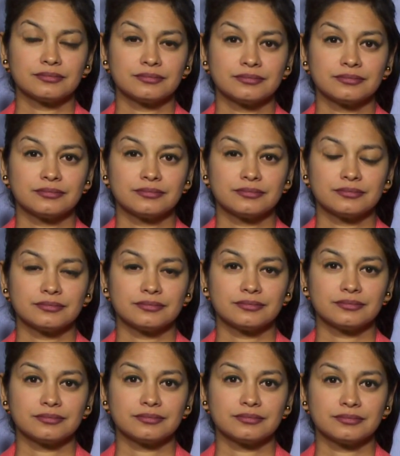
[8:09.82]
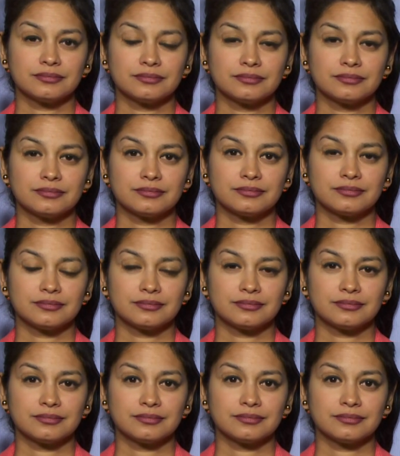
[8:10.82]

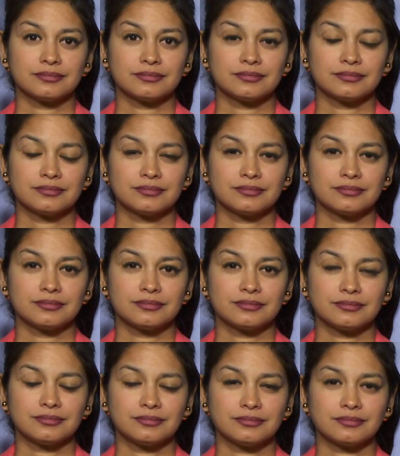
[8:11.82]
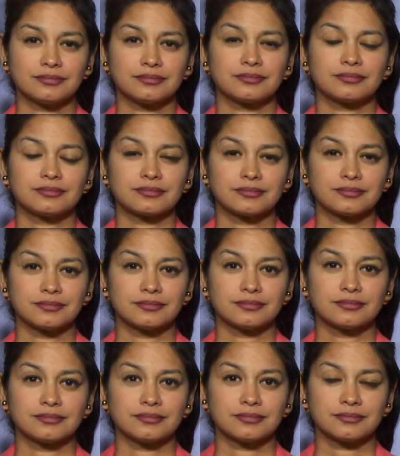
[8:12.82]

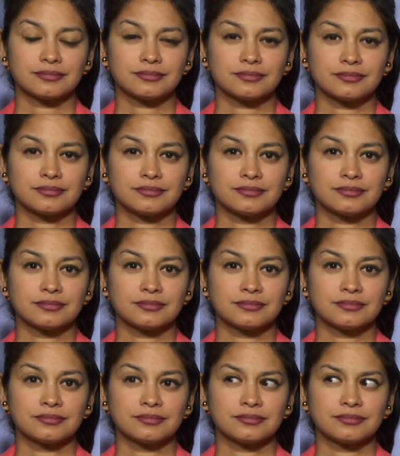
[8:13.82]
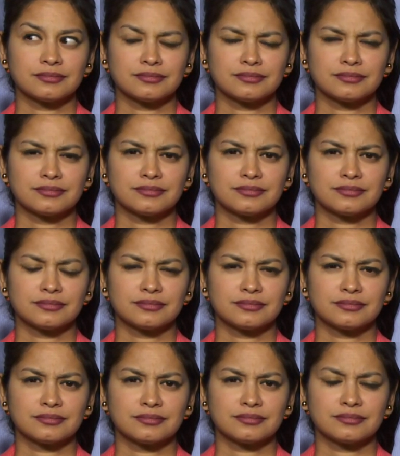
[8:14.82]

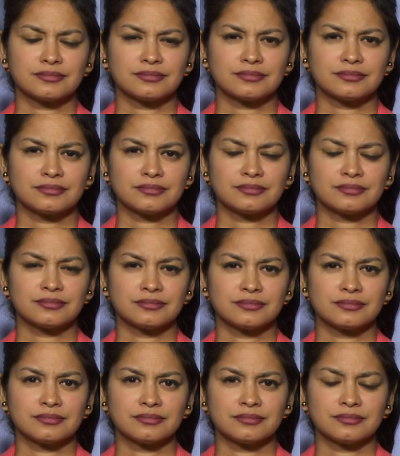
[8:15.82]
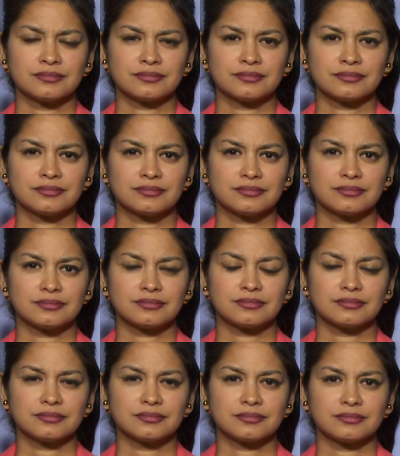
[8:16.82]
[no speech]